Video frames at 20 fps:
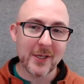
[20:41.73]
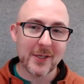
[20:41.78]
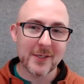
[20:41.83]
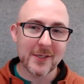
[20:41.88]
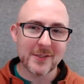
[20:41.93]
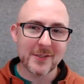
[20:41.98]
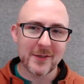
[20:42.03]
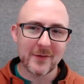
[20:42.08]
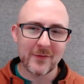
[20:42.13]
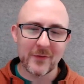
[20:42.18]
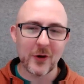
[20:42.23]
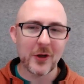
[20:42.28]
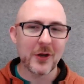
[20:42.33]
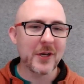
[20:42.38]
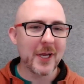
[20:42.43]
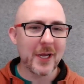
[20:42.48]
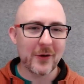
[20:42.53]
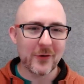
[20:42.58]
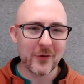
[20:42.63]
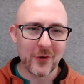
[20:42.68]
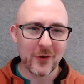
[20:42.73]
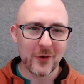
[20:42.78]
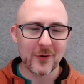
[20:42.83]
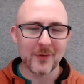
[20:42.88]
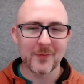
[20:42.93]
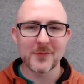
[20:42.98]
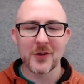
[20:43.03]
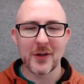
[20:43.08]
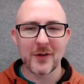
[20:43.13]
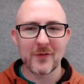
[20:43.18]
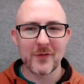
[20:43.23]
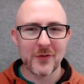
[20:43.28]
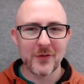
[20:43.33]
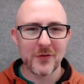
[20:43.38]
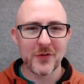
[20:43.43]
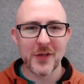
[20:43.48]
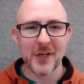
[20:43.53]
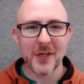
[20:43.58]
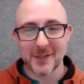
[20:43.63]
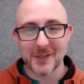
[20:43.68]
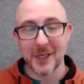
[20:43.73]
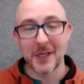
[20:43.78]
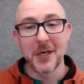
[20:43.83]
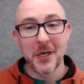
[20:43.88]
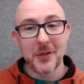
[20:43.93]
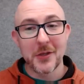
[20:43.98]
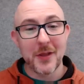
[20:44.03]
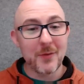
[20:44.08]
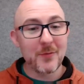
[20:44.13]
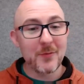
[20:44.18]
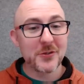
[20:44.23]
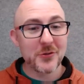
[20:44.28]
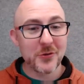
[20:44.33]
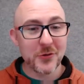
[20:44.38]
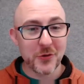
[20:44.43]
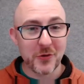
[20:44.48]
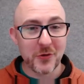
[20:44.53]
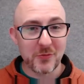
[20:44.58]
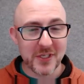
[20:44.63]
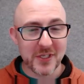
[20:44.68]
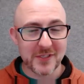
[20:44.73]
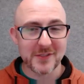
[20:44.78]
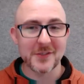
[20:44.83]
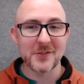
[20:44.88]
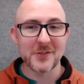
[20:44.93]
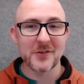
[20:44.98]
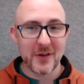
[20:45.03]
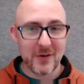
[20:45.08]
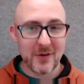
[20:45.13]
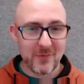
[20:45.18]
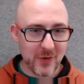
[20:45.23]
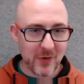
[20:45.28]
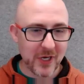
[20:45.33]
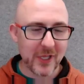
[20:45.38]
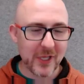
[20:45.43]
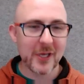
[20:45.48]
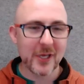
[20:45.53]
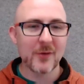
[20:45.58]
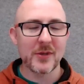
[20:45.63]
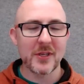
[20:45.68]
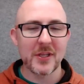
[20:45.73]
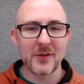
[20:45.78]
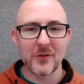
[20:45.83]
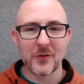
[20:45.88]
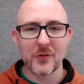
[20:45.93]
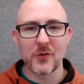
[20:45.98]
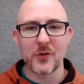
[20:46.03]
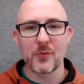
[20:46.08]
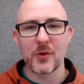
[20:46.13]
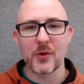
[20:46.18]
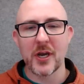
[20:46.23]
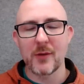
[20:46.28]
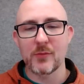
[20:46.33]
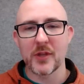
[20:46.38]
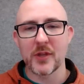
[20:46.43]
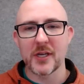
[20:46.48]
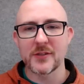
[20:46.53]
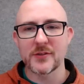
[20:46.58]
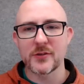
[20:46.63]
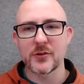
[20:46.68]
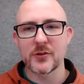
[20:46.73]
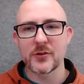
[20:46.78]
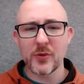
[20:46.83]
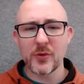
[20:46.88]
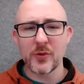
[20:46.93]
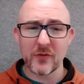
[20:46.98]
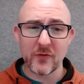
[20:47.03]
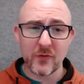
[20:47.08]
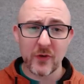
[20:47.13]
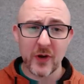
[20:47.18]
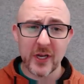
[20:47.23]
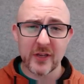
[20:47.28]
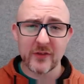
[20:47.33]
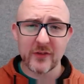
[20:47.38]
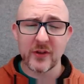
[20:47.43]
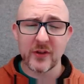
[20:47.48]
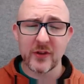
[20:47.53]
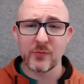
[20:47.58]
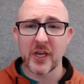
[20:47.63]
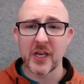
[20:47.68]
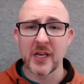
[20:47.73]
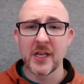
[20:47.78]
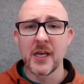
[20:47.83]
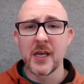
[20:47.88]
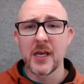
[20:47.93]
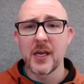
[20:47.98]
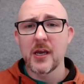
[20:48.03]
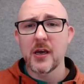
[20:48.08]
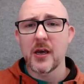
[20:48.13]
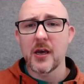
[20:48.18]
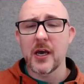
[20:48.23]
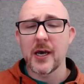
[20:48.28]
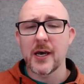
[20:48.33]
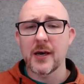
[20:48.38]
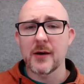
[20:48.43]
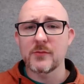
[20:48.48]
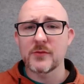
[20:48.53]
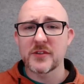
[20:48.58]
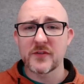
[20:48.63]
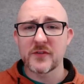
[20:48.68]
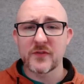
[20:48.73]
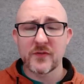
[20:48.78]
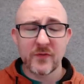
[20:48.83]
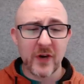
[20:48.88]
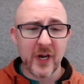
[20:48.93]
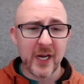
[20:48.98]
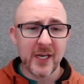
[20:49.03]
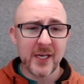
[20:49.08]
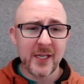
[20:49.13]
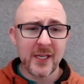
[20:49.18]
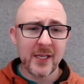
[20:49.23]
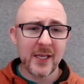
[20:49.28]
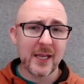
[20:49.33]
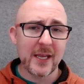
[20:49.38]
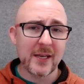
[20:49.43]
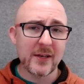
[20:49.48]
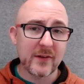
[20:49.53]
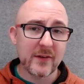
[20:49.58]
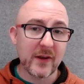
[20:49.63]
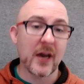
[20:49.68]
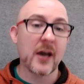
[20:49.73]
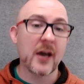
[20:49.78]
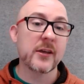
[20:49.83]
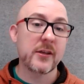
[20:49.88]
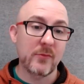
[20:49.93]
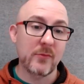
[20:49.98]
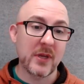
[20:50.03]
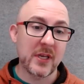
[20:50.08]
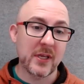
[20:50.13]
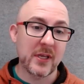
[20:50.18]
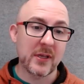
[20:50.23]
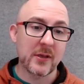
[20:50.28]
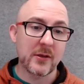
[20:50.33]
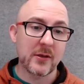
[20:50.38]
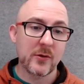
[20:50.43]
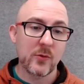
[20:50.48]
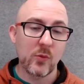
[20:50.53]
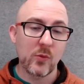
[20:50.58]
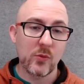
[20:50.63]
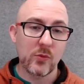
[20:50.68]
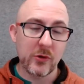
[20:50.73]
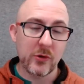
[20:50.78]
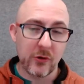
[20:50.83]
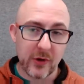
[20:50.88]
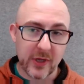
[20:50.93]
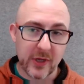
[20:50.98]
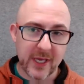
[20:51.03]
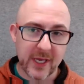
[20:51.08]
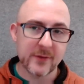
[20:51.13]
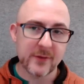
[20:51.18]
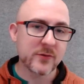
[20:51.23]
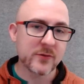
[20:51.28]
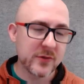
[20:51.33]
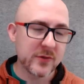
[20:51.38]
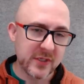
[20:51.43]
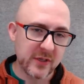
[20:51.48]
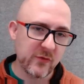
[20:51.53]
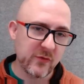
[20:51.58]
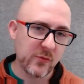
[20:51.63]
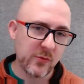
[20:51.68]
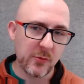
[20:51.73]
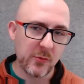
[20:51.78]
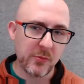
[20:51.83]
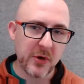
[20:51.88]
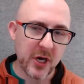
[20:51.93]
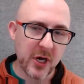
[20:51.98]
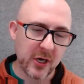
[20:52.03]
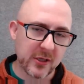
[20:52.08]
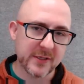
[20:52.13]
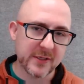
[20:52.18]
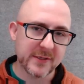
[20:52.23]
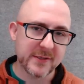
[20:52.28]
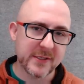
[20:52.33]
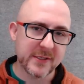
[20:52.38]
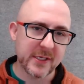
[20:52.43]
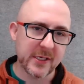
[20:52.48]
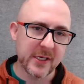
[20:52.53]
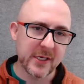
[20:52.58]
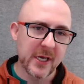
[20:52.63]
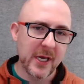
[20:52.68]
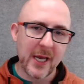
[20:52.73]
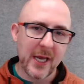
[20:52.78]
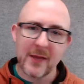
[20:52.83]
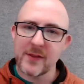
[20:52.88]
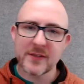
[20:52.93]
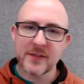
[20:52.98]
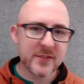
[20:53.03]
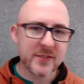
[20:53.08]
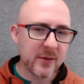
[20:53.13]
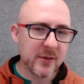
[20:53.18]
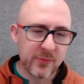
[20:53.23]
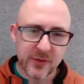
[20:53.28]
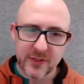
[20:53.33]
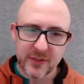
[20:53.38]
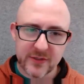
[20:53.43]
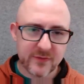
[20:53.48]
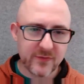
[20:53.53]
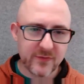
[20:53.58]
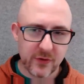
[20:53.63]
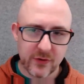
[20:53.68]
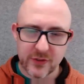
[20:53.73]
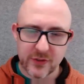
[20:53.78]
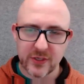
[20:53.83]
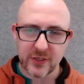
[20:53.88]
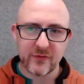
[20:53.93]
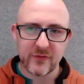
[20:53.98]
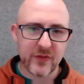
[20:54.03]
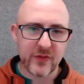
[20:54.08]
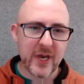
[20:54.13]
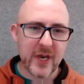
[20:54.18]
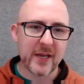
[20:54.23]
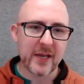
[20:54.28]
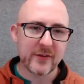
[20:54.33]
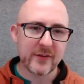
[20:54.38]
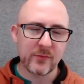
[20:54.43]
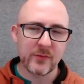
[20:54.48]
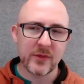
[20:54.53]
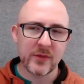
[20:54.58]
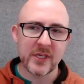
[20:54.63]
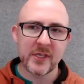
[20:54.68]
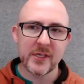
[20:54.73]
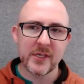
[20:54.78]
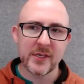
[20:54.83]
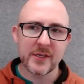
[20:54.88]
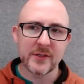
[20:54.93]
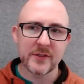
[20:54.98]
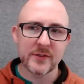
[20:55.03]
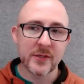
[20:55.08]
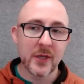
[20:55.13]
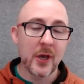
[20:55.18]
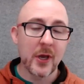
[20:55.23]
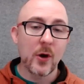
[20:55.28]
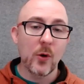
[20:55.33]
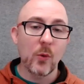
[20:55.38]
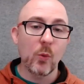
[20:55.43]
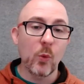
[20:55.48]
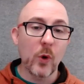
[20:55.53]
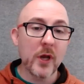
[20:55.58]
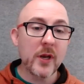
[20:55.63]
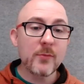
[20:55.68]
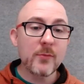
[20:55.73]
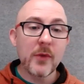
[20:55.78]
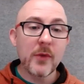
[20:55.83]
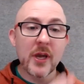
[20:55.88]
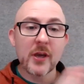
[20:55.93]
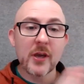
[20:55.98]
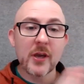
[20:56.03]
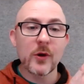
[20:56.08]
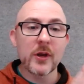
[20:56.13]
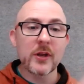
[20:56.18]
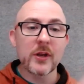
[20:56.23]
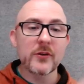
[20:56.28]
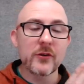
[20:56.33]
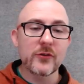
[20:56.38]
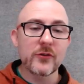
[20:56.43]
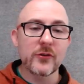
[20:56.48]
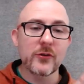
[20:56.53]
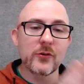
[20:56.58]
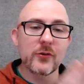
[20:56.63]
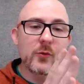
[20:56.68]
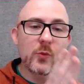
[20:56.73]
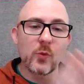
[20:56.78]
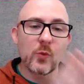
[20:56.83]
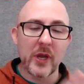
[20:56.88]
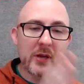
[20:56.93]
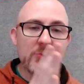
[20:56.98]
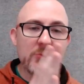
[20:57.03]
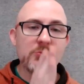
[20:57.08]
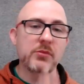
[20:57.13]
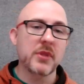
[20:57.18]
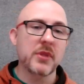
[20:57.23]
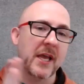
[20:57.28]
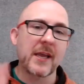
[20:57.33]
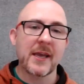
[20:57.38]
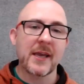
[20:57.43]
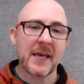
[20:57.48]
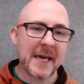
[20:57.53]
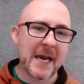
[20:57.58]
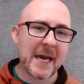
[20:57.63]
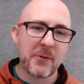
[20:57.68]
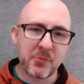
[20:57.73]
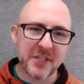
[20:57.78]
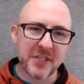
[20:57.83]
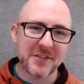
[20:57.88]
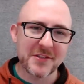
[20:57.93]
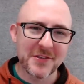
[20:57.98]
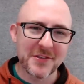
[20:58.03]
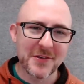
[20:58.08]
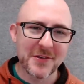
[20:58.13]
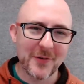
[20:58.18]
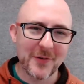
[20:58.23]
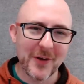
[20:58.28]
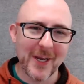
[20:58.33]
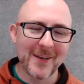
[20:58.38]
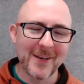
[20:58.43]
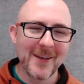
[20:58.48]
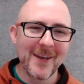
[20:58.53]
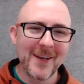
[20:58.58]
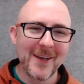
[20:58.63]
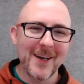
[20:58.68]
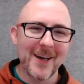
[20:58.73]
Because if you're on net terms, or you have other things, like that means you're doing business. You got money coming in through the pipeline. So don't be afraid of it. But defining and documenting your accounts receivable policy, and the simplest version of that to me is, what am I going to do when blank happens, right?